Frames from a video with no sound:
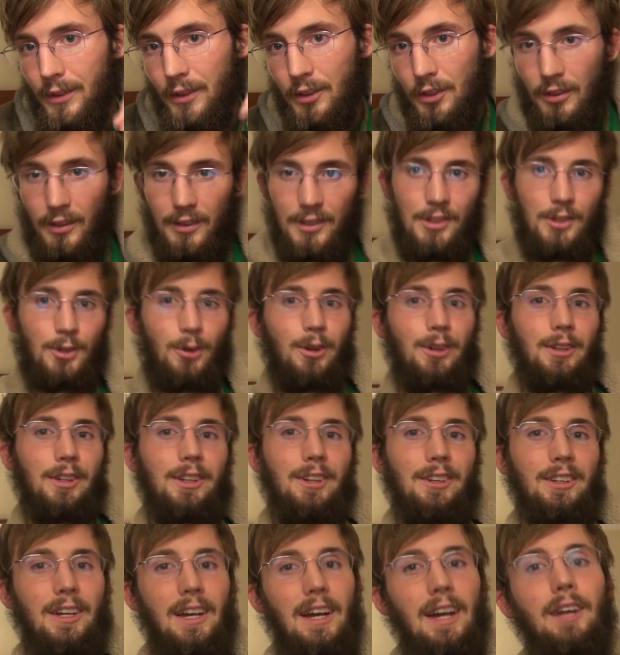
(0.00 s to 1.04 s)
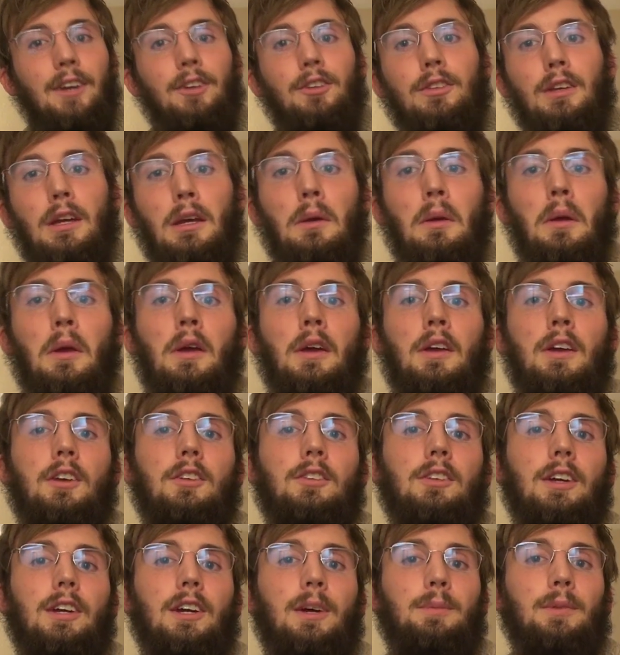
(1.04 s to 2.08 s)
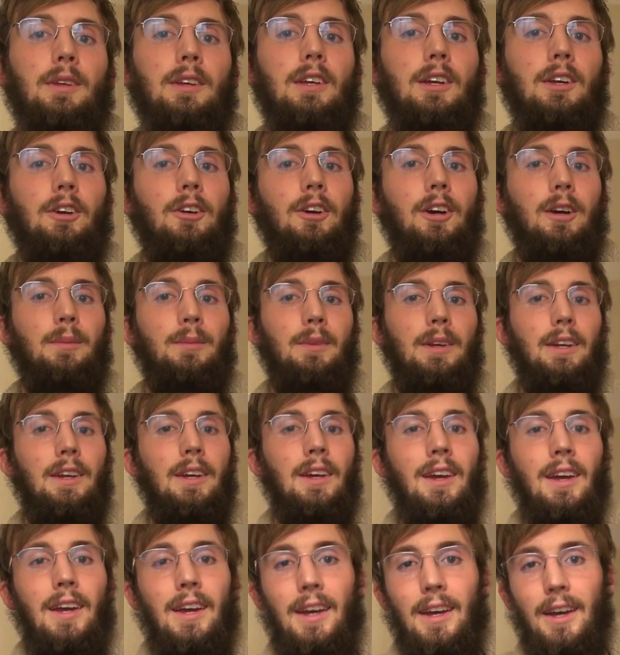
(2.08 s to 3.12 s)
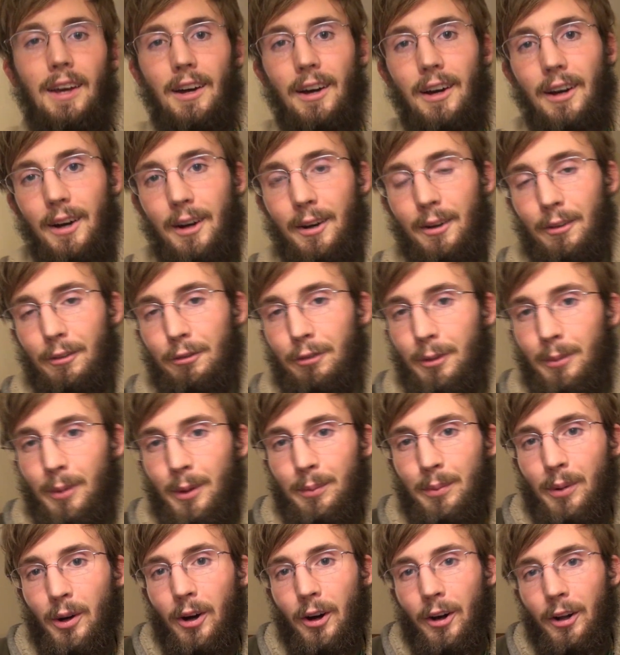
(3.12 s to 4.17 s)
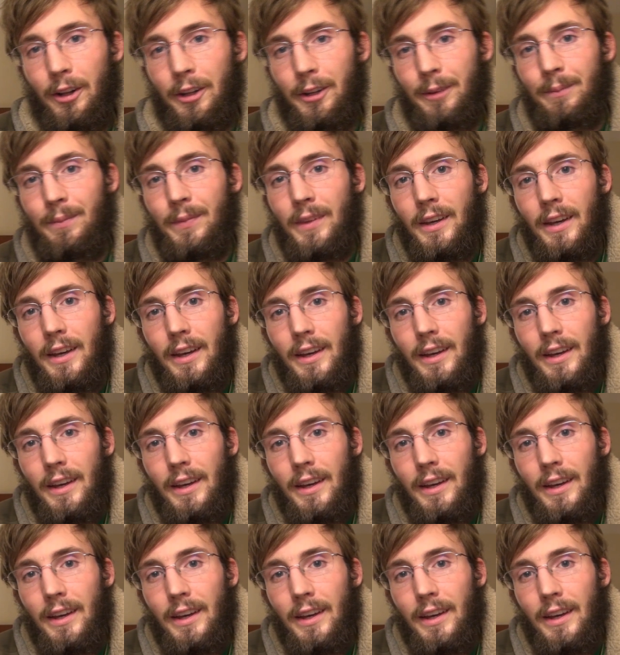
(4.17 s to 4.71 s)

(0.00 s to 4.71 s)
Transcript: This is a short little guy. He was like, he was like up to here on me, uh, from Nepal, and